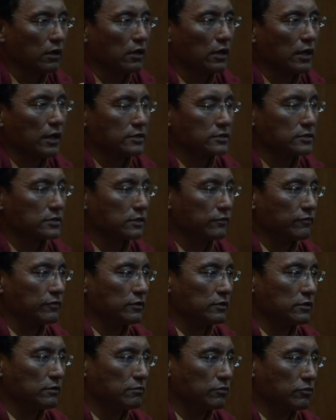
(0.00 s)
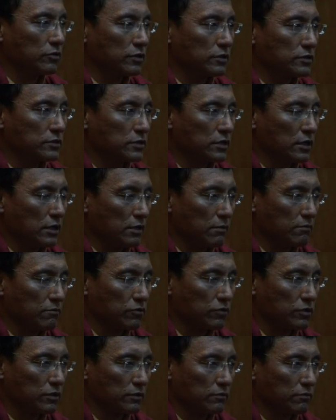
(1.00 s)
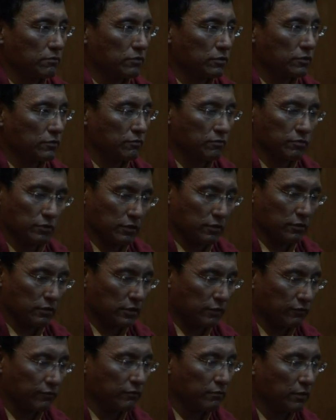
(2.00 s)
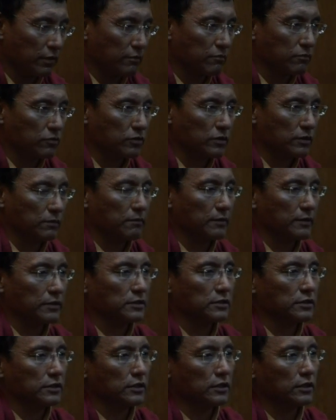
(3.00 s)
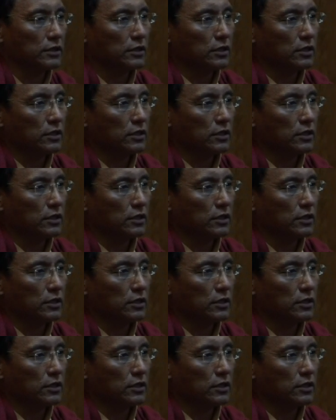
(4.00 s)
has given the Buddha's given by Buddha, but